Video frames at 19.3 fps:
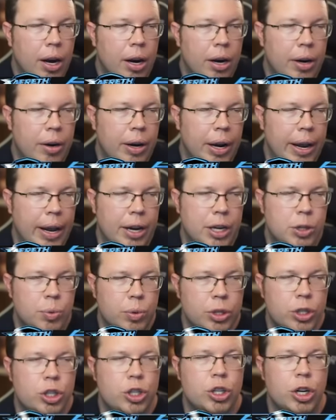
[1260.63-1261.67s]
Our
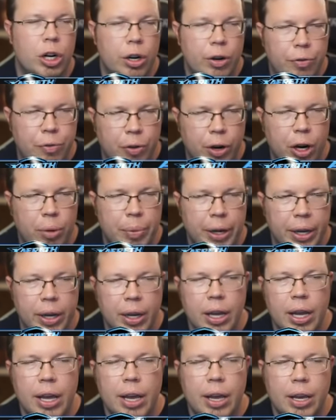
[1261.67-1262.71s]
actual shard
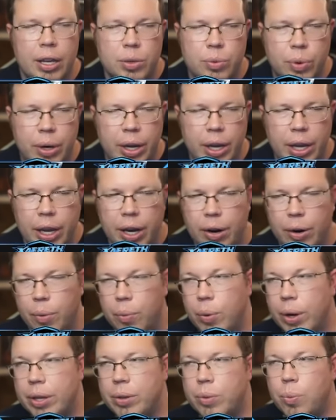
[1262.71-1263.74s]
farming is right here
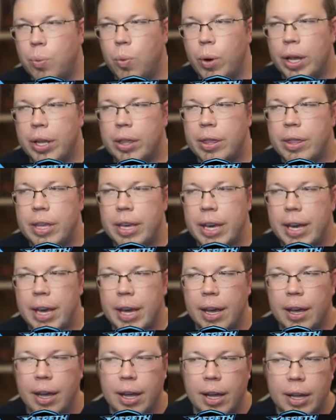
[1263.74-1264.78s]
with
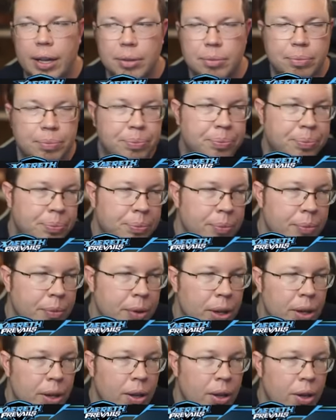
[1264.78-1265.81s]
the
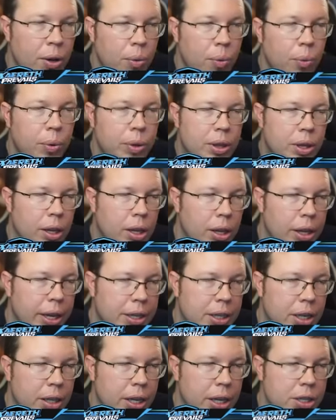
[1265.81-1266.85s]

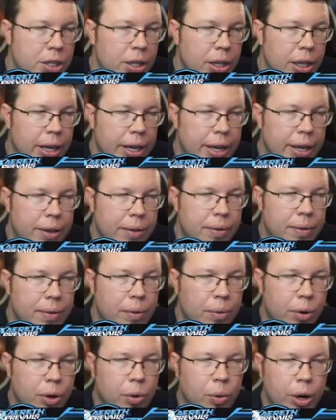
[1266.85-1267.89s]
Galactic Legend Leia
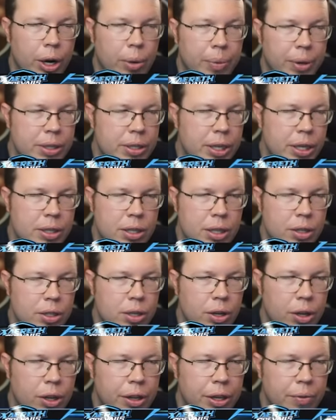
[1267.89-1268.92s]
requirements.
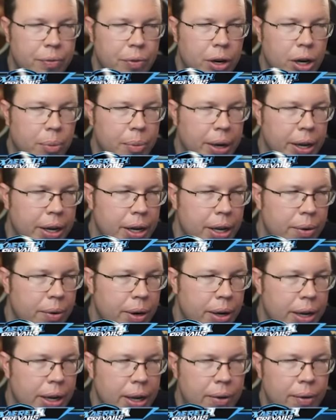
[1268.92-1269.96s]
That's all the farm I need
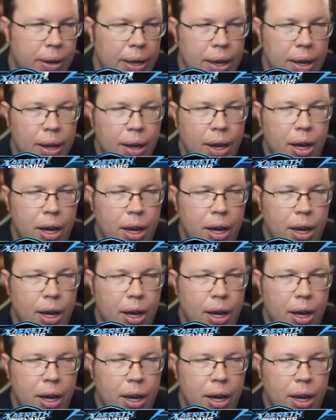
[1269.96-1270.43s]
right now.